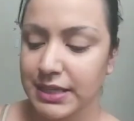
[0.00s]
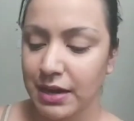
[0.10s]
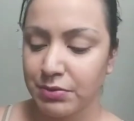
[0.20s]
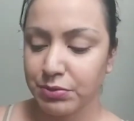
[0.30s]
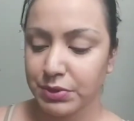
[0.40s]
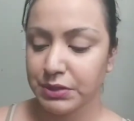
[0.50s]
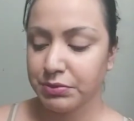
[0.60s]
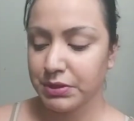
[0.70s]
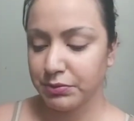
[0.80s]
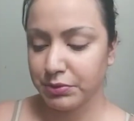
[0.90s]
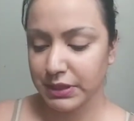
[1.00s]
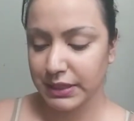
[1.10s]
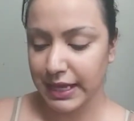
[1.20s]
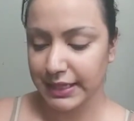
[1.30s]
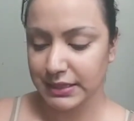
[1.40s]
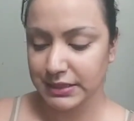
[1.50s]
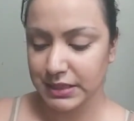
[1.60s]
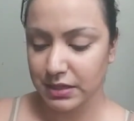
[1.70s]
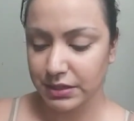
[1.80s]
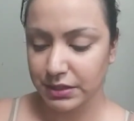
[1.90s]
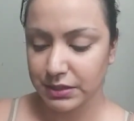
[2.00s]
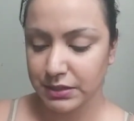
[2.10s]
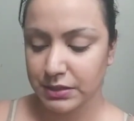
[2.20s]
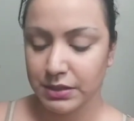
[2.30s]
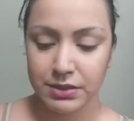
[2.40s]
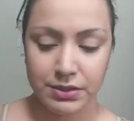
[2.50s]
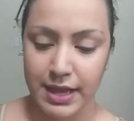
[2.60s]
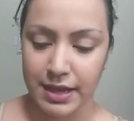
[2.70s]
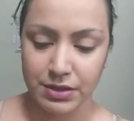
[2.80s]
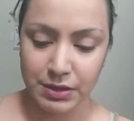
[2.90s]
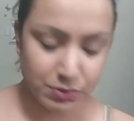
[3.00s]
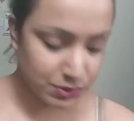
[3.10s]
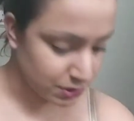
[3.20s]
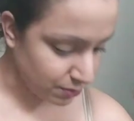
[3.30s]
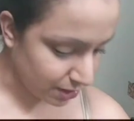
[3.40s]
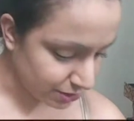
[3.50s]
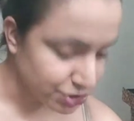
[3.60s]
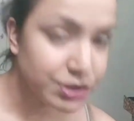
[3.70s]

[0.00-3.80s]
I really, really, really like this color. Yeah, it won't swatch.